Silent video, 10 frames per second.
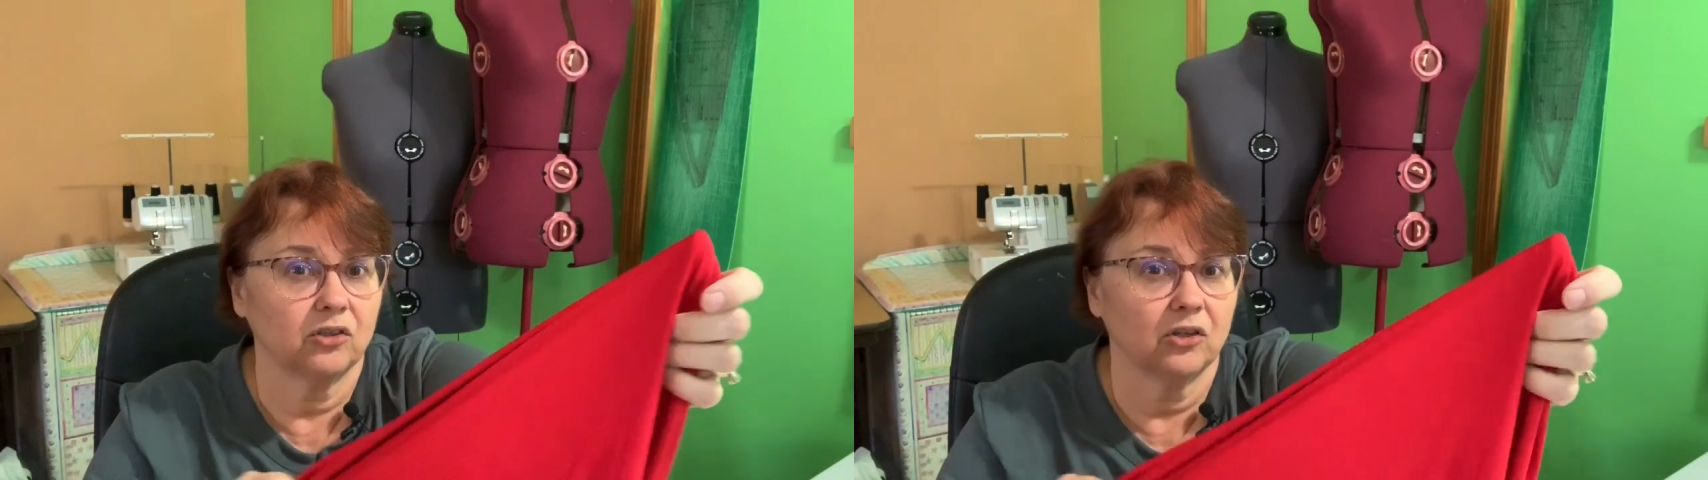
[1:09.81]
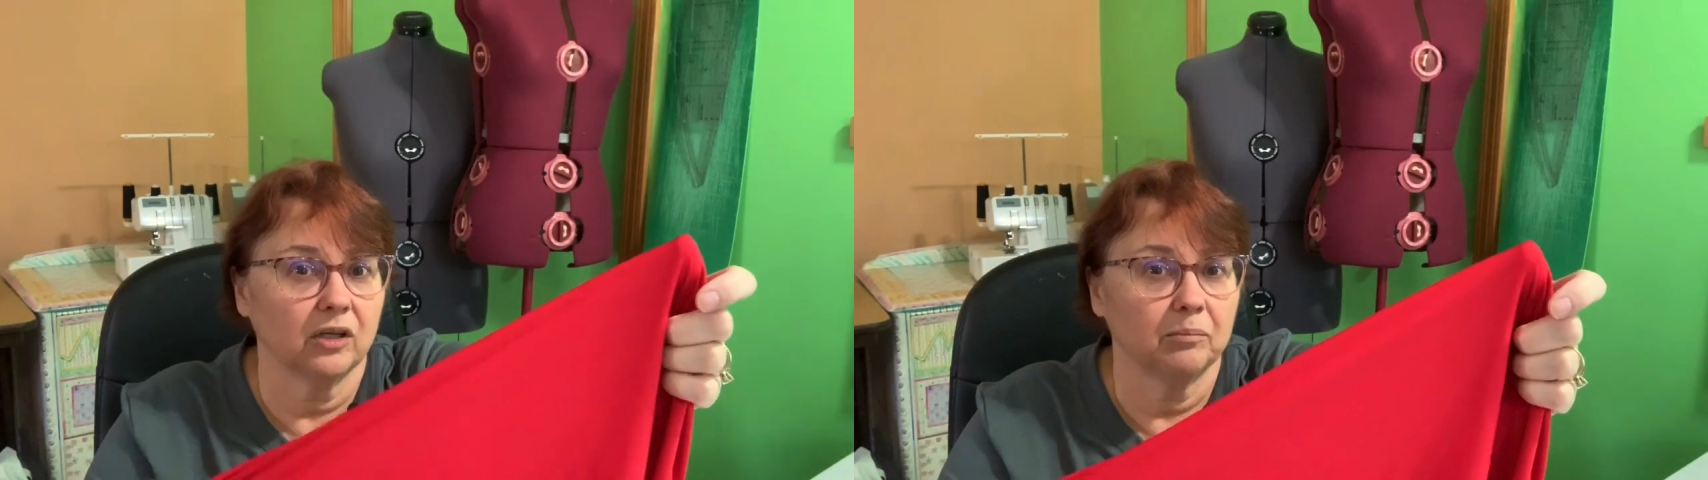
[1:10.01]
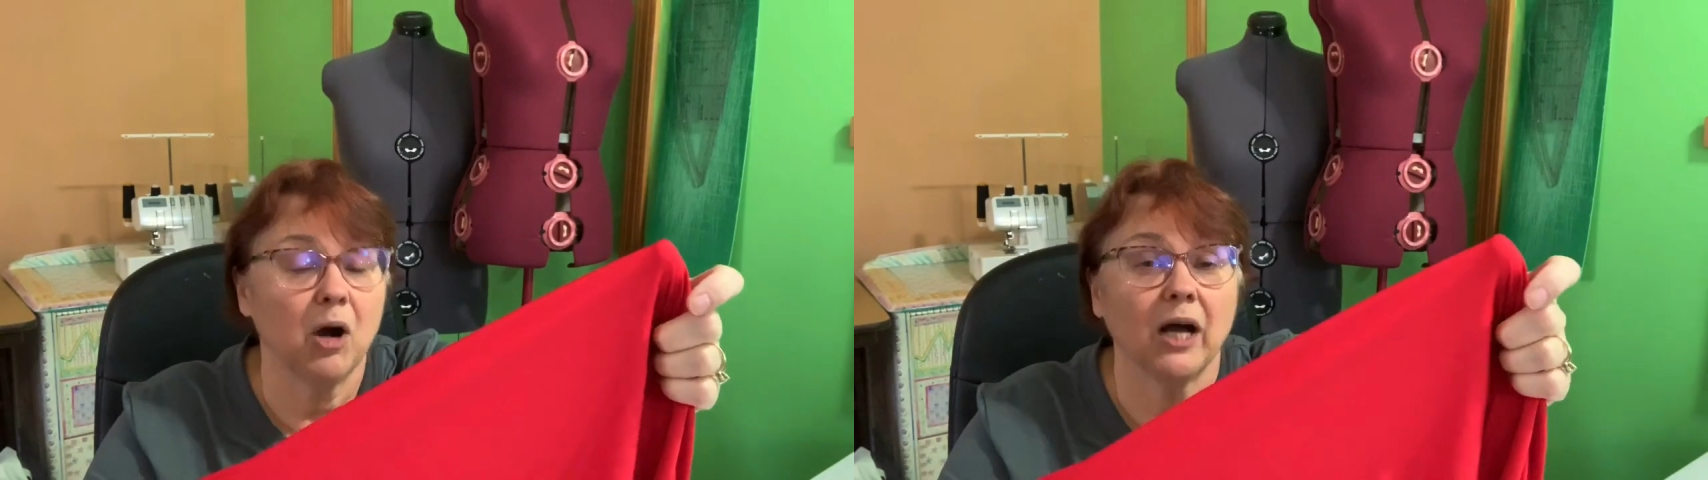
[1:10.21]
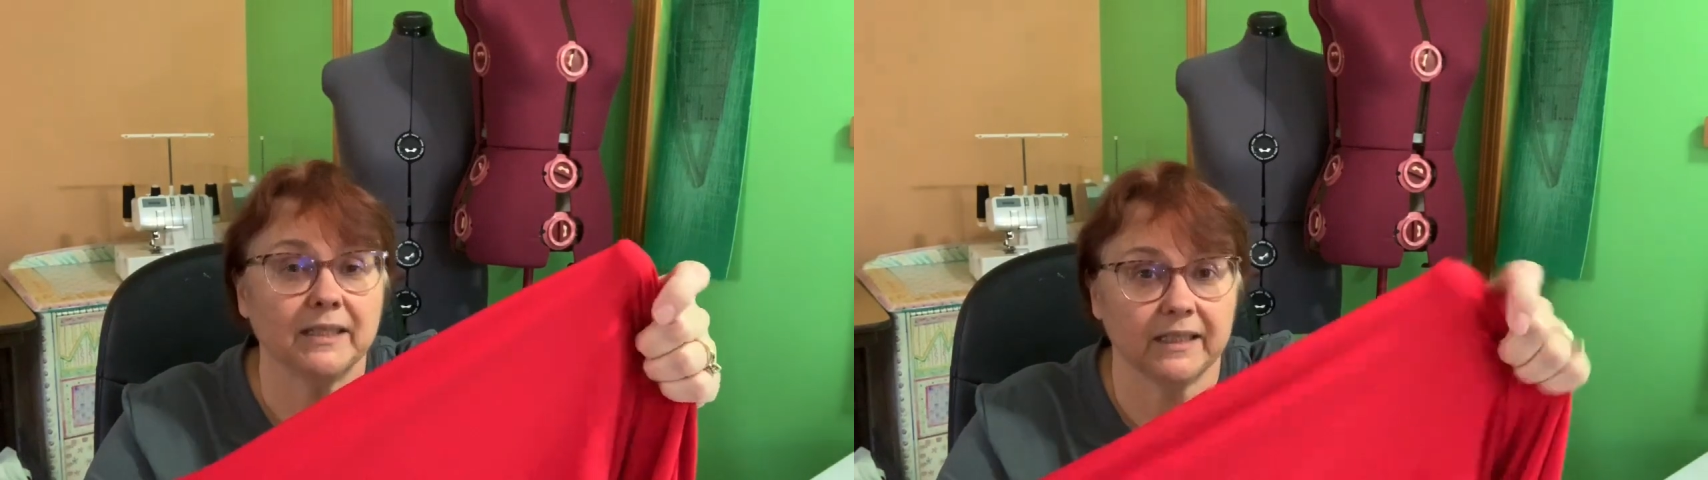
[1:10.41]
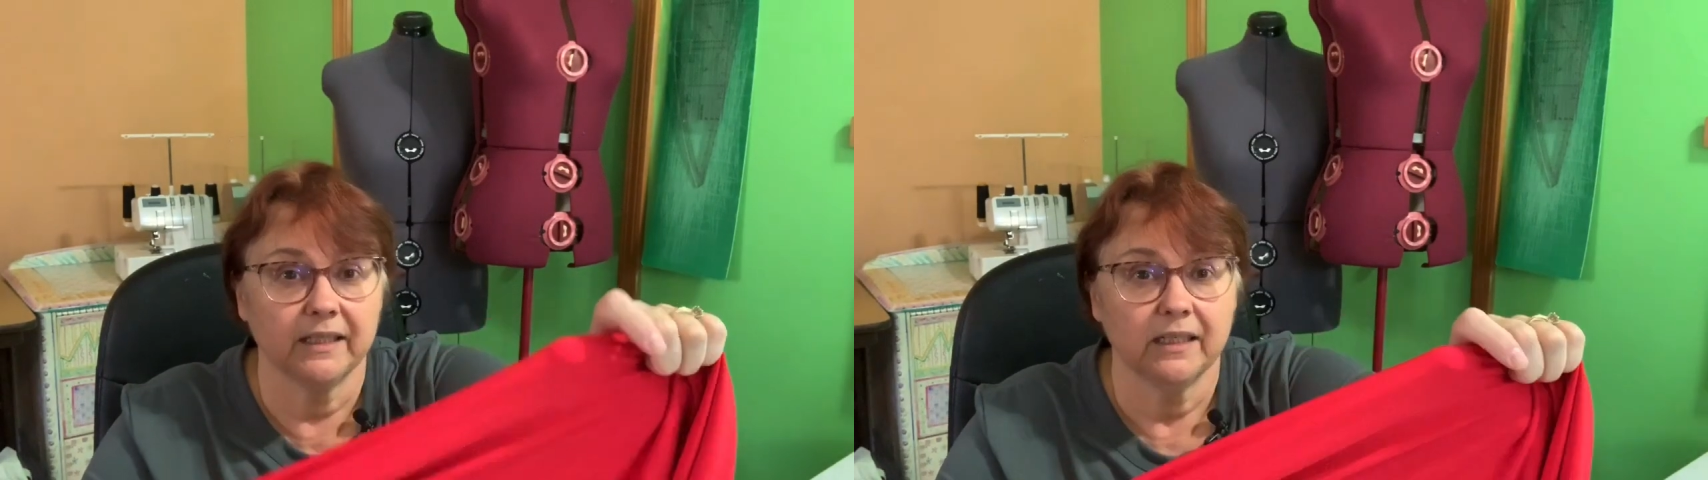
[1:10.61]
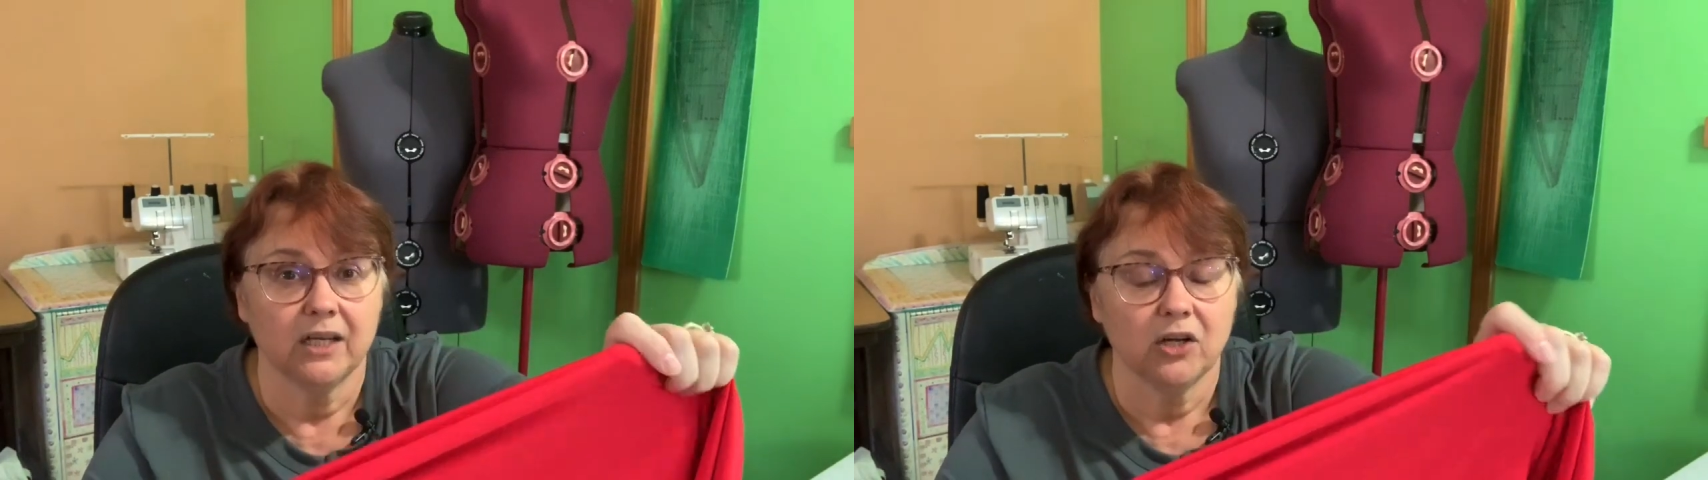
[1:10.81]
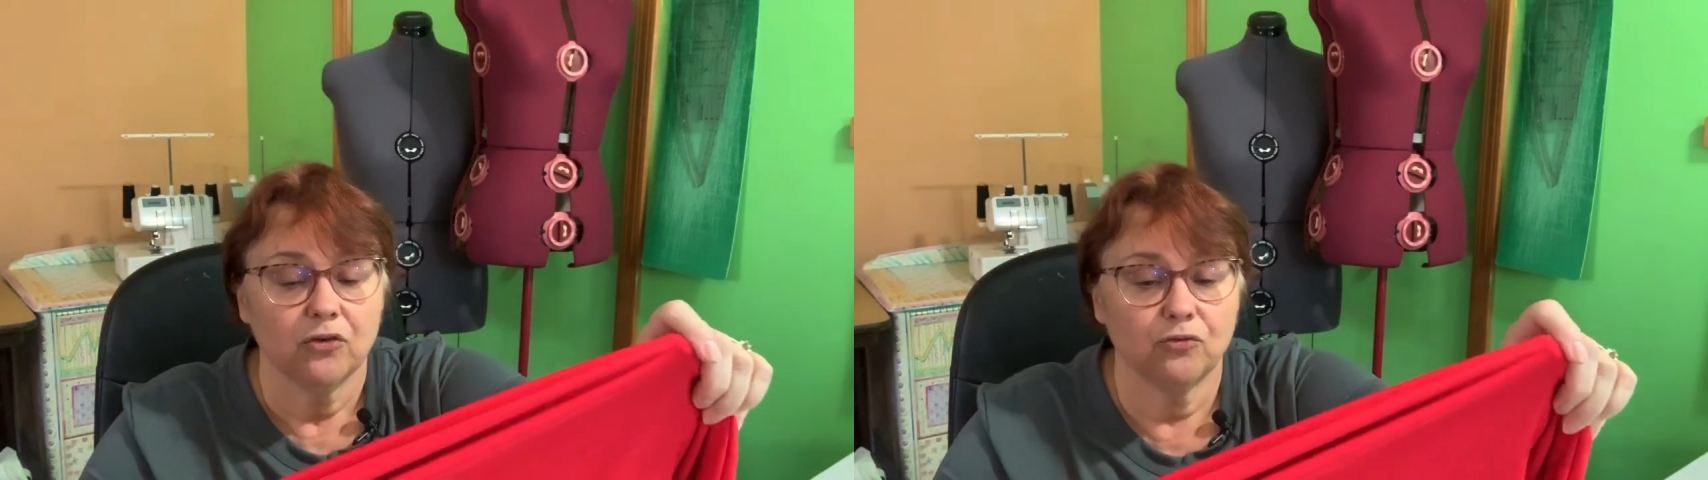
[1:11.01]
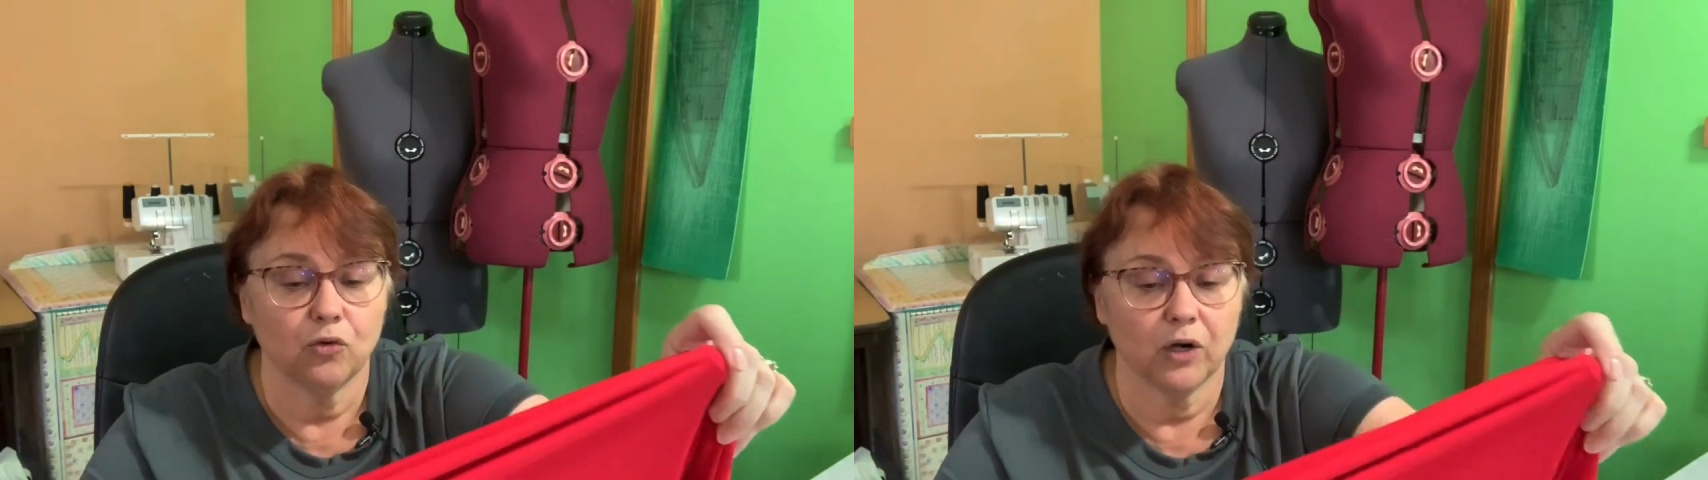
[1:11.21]
uh, ponte
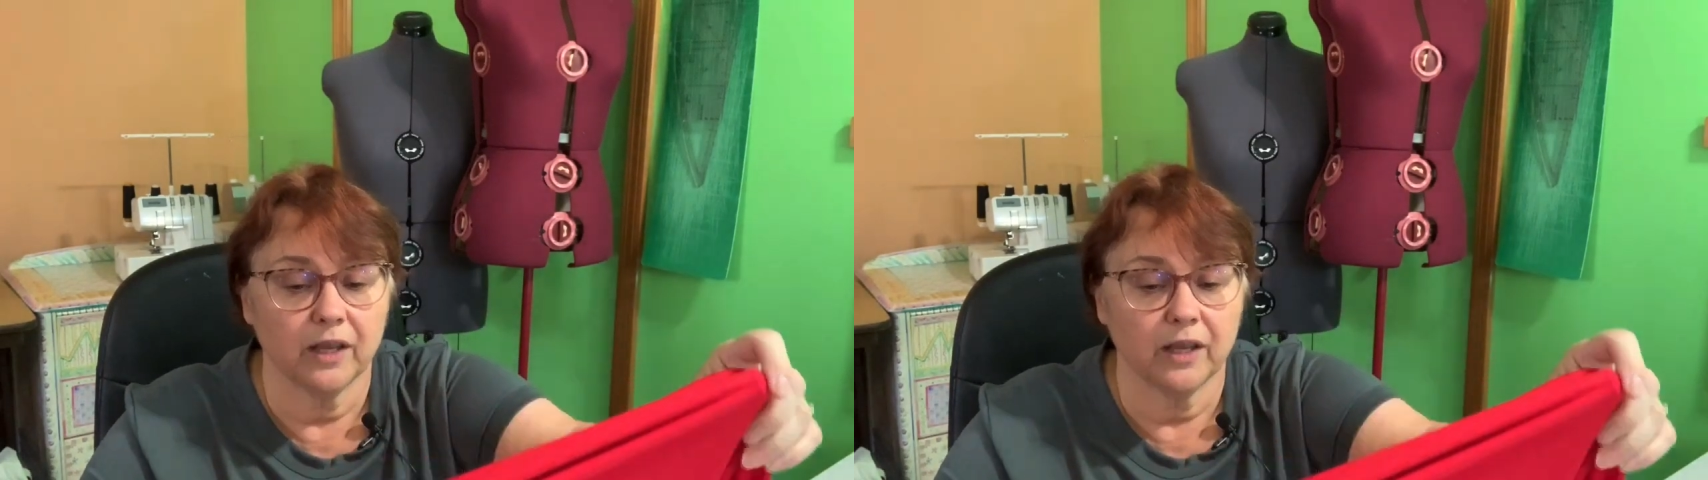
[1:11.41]
for